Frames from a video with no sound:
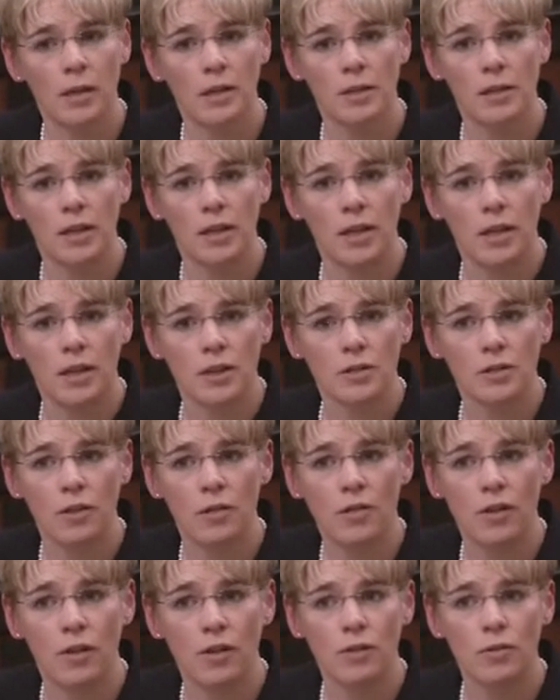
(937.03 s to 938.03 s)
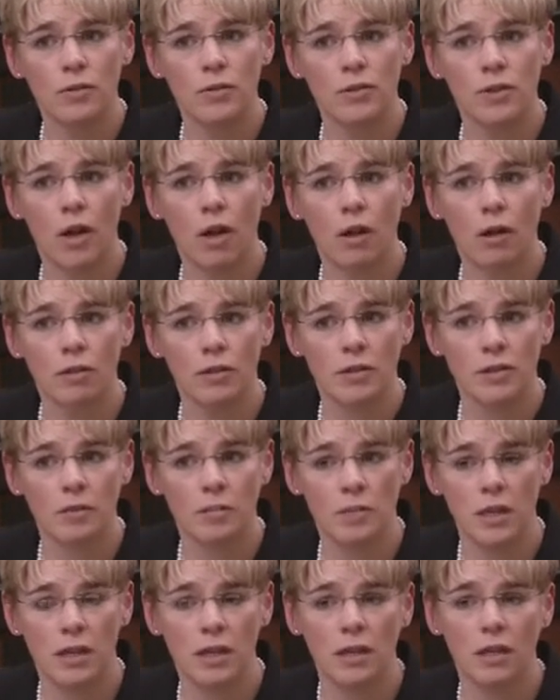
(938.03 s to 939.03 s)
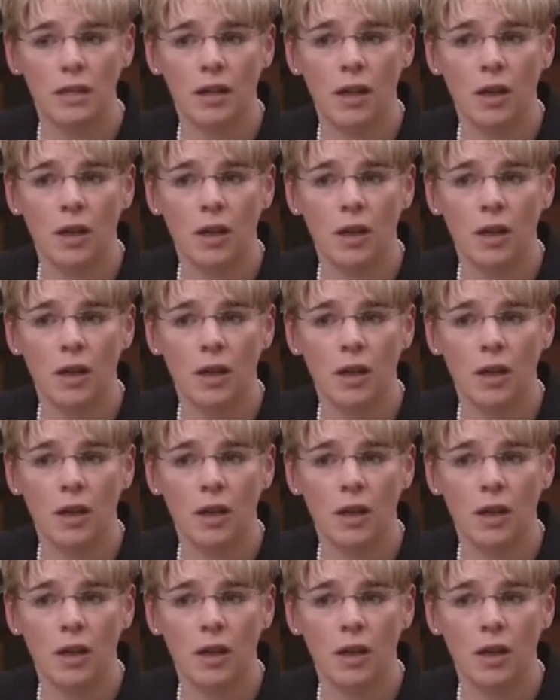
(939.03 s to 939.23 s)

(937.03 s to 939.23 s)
And so those all, to me,